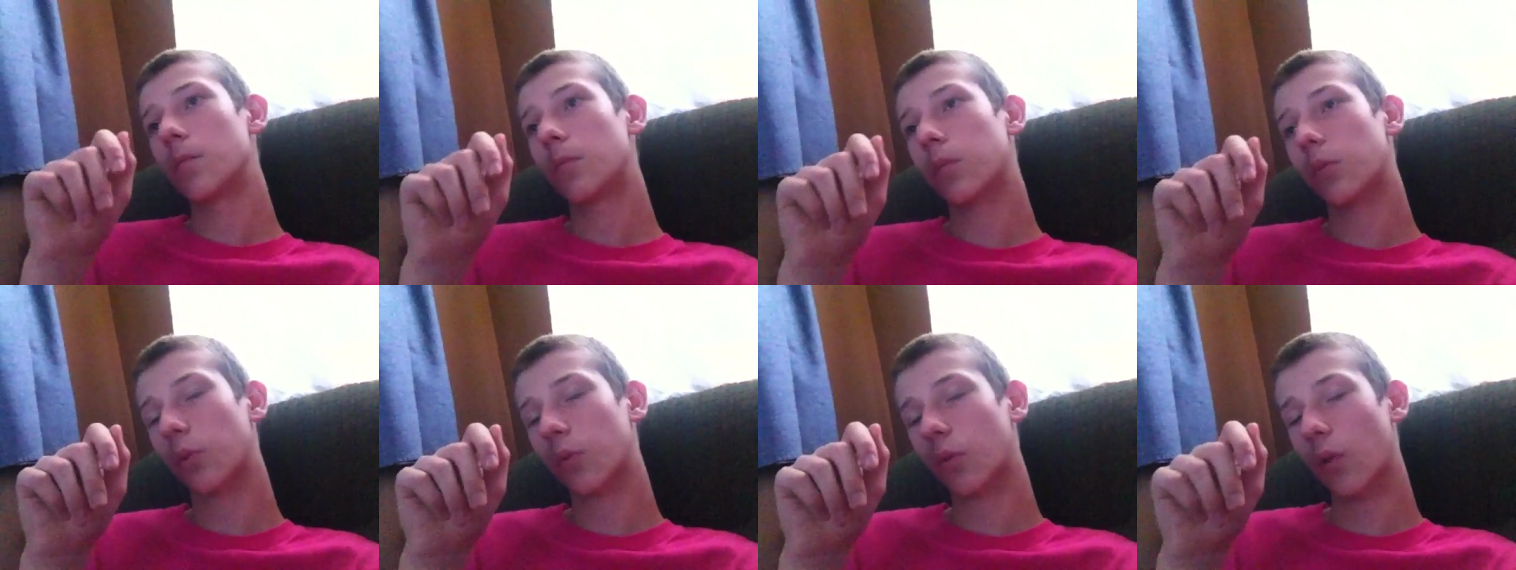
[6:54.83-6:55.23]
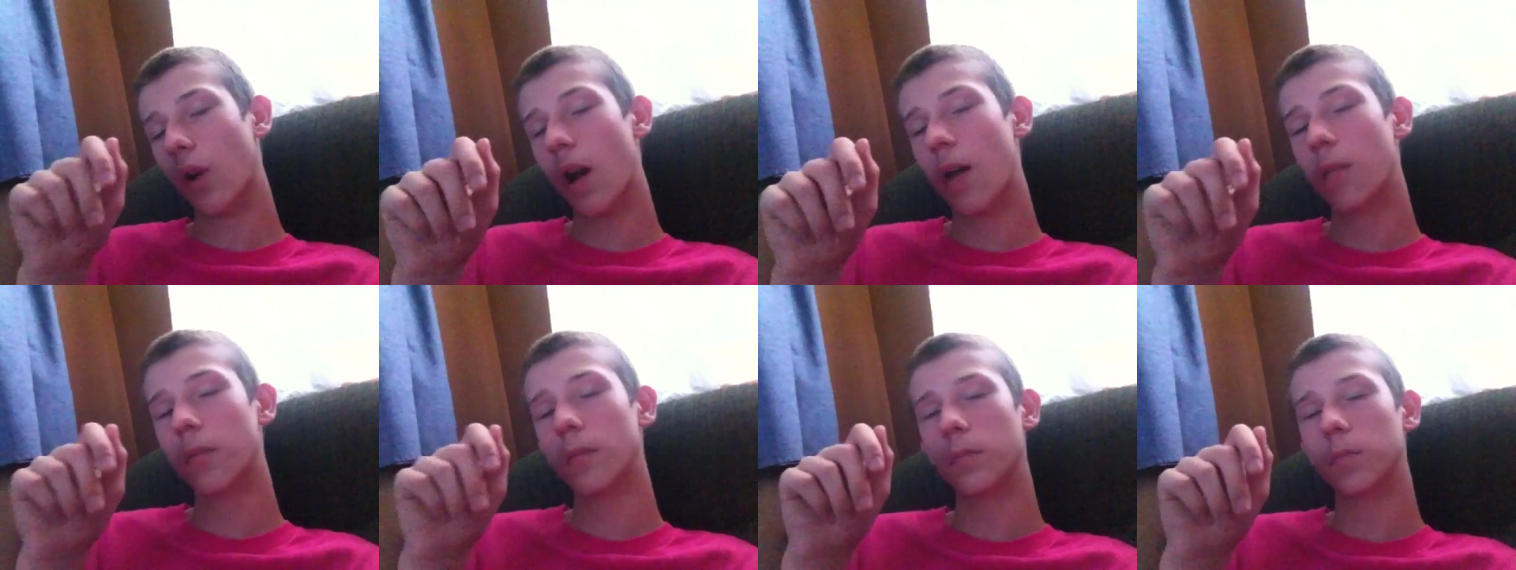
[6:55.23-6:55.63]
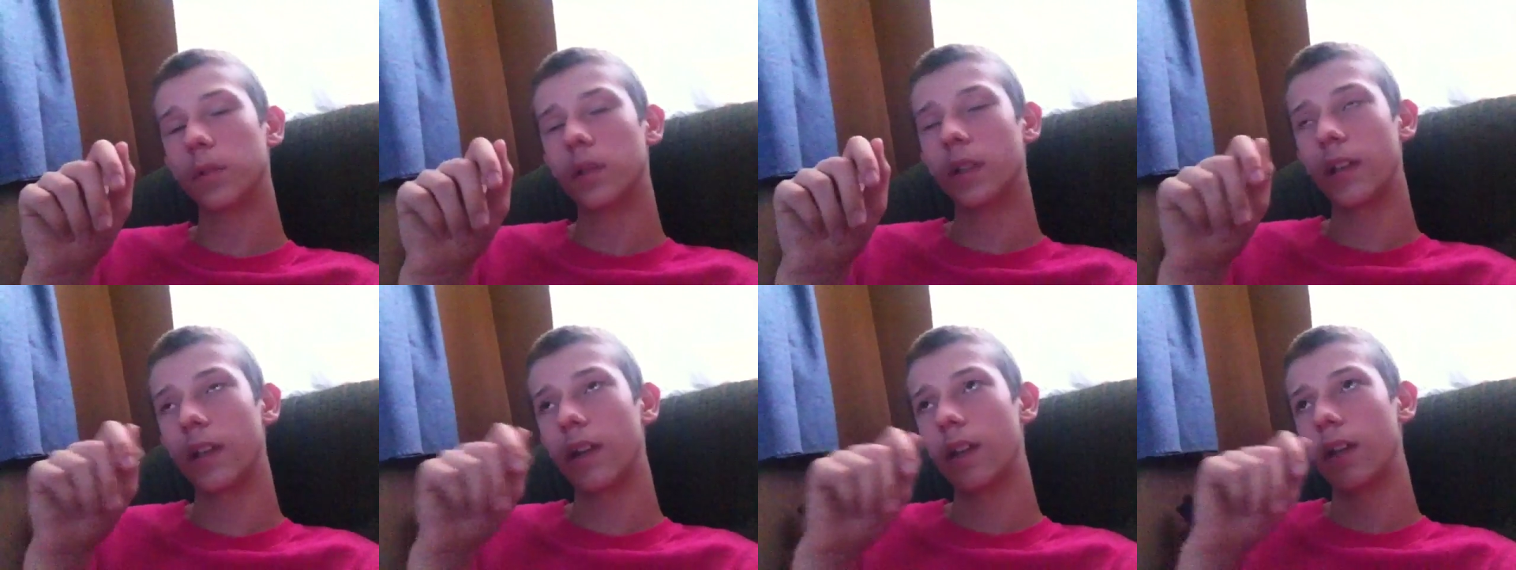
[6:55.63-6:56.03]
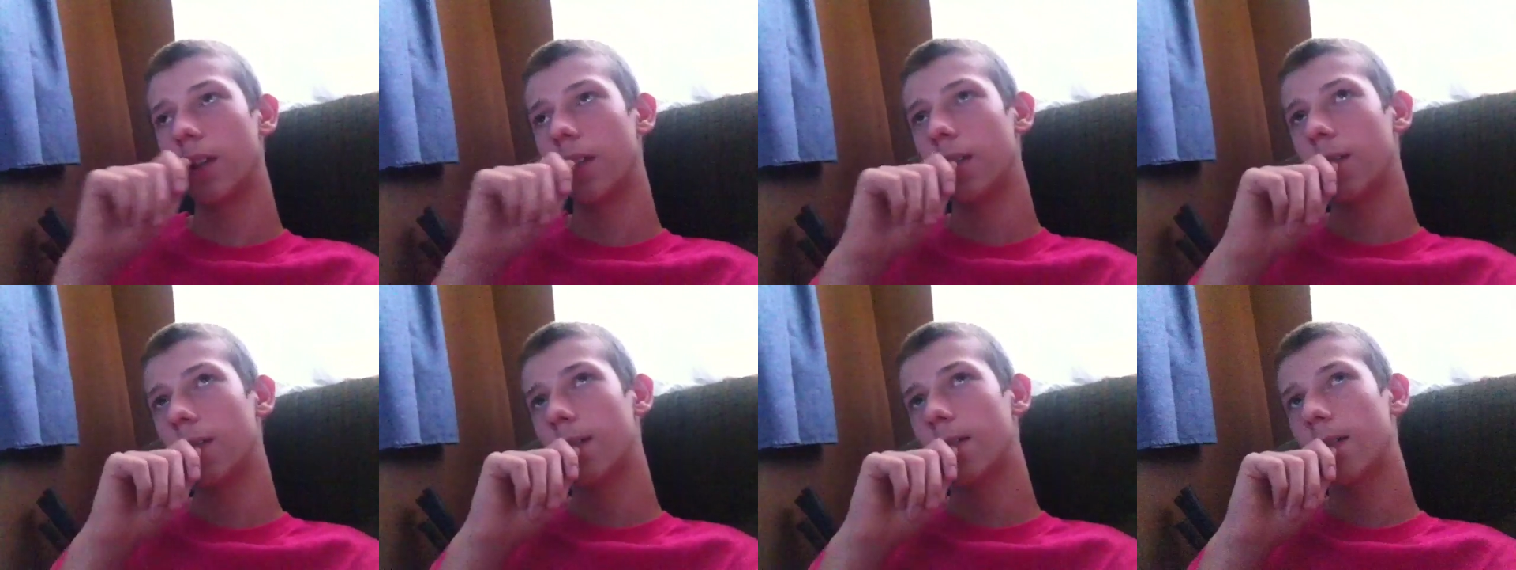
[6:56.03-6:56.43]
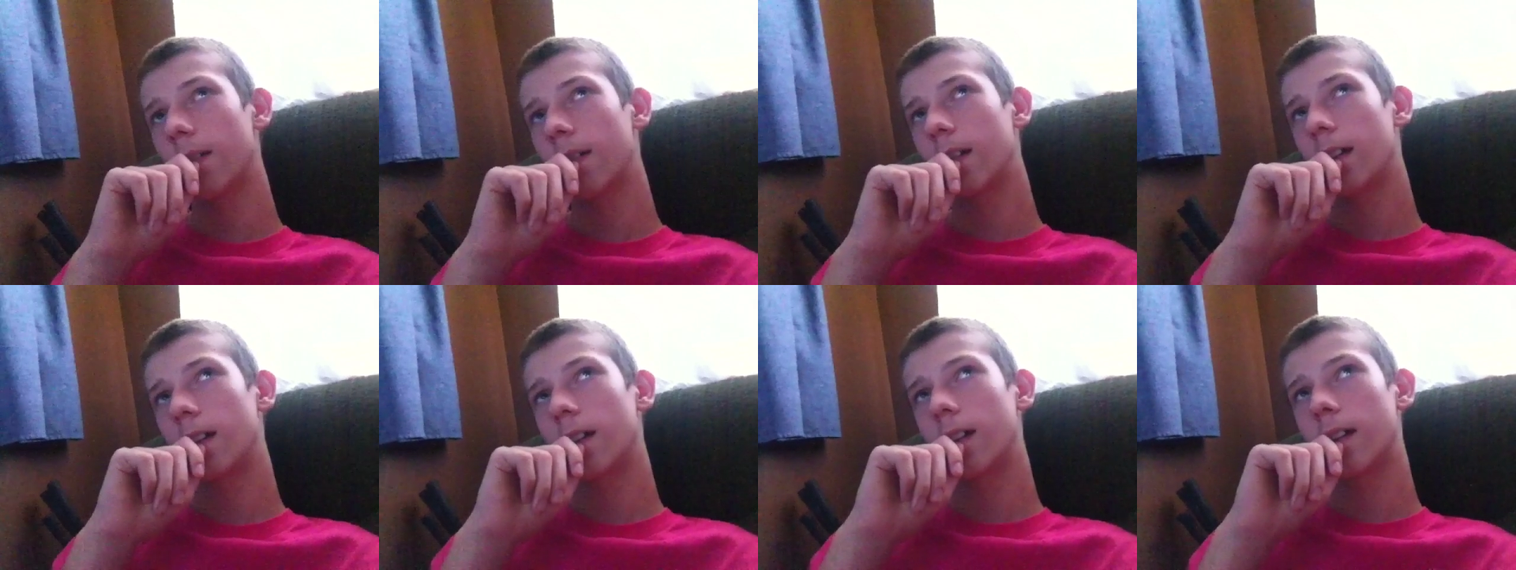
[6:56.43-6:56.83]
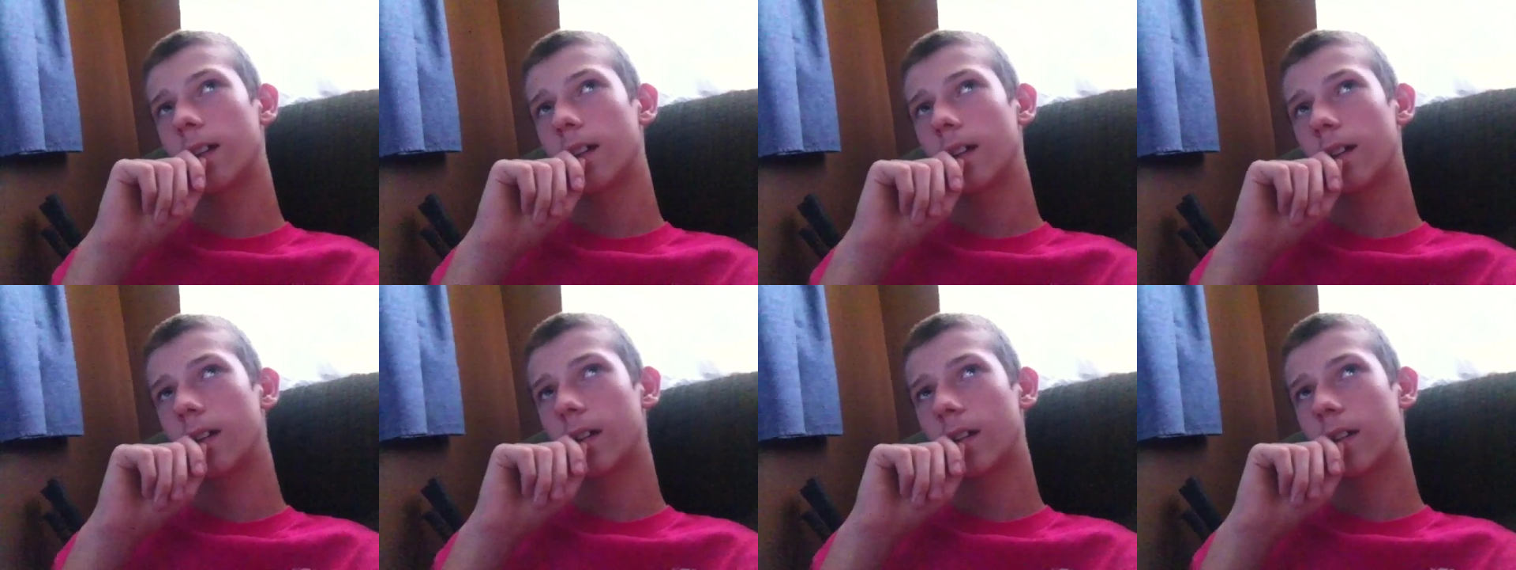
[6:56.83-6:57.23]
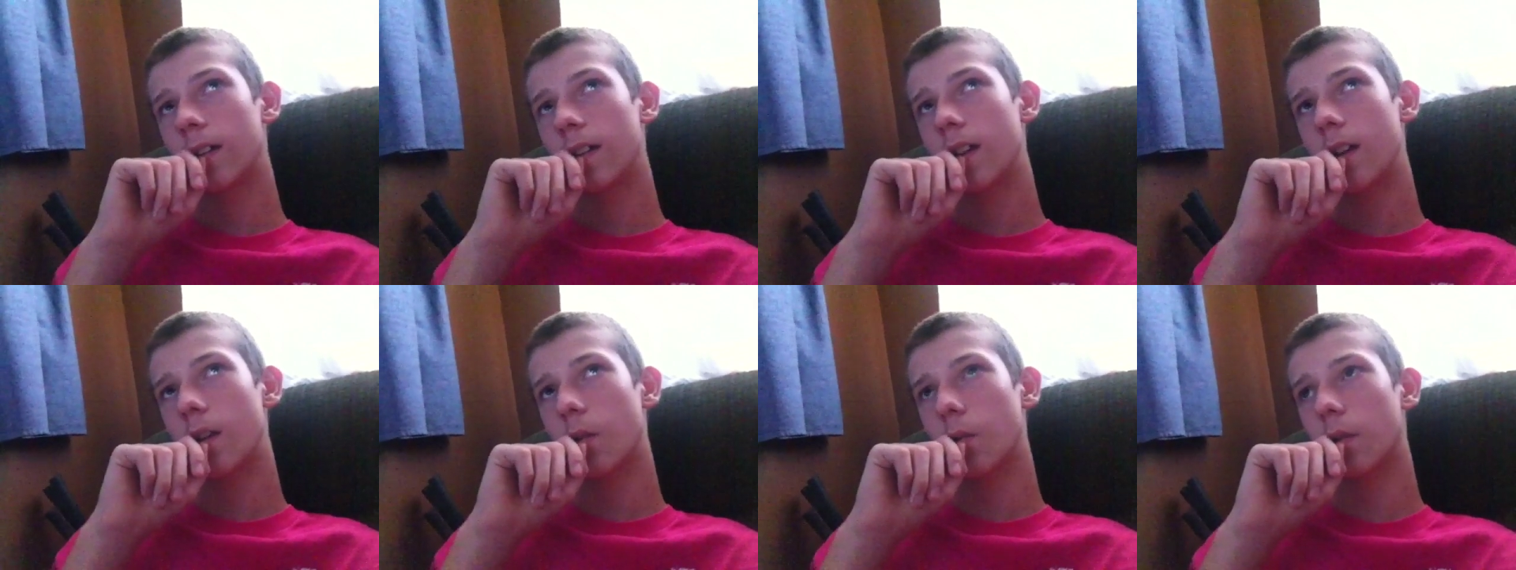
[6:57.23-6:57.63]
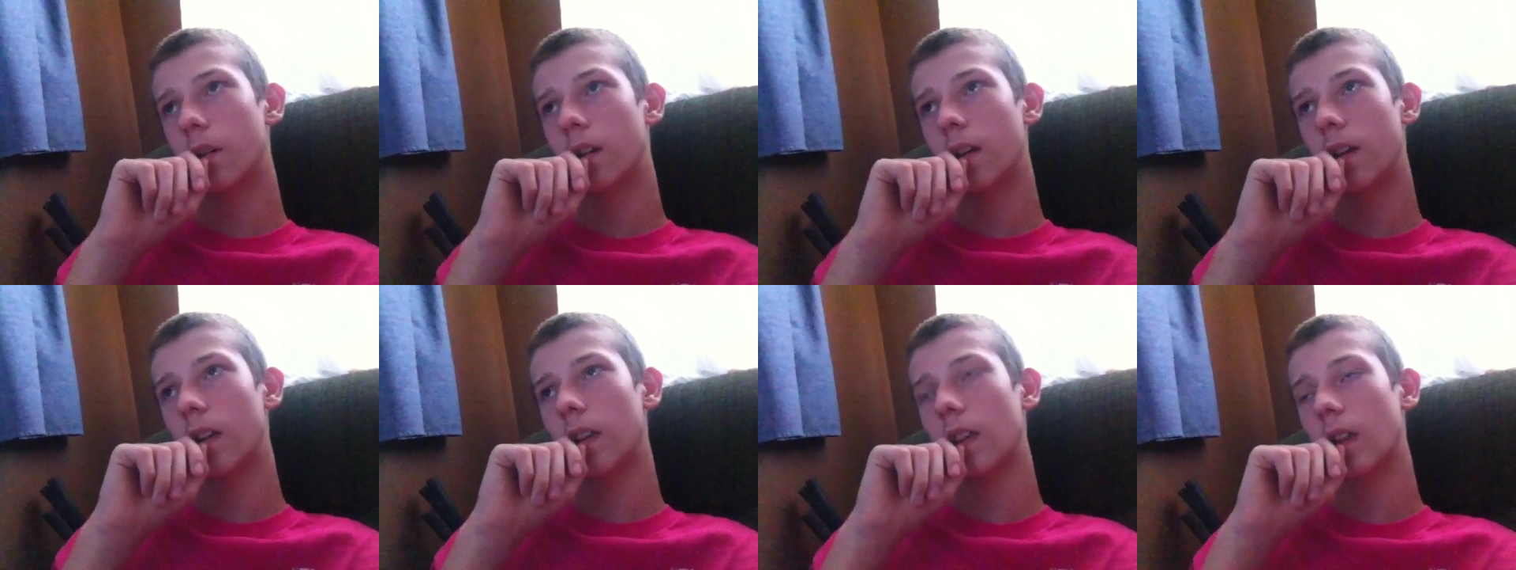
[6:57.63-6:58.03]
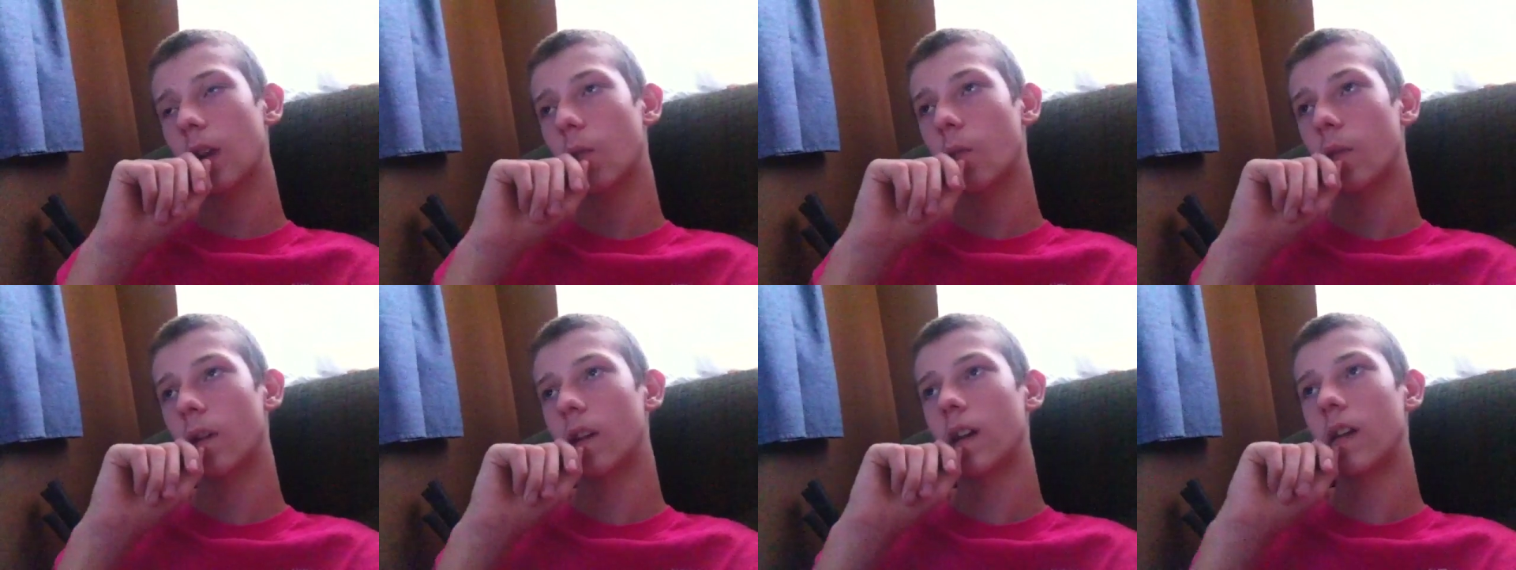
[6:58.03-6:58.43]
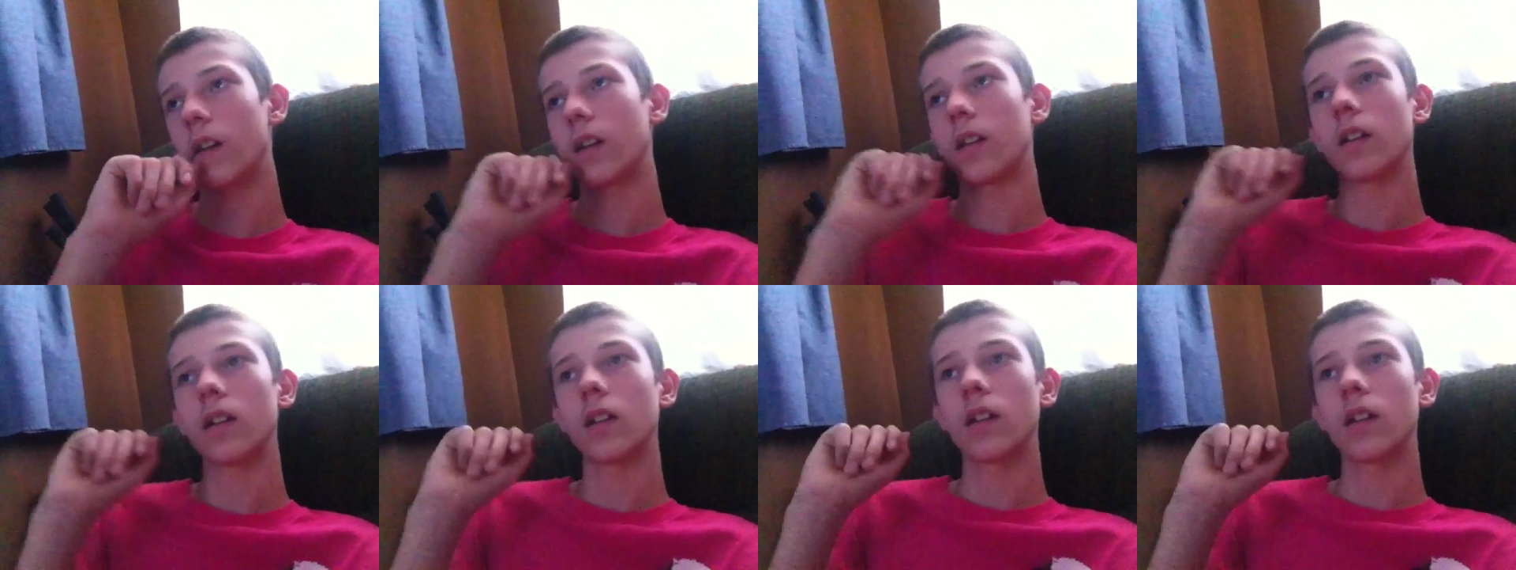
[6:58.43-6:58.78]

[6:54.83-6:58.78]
probably it went then it went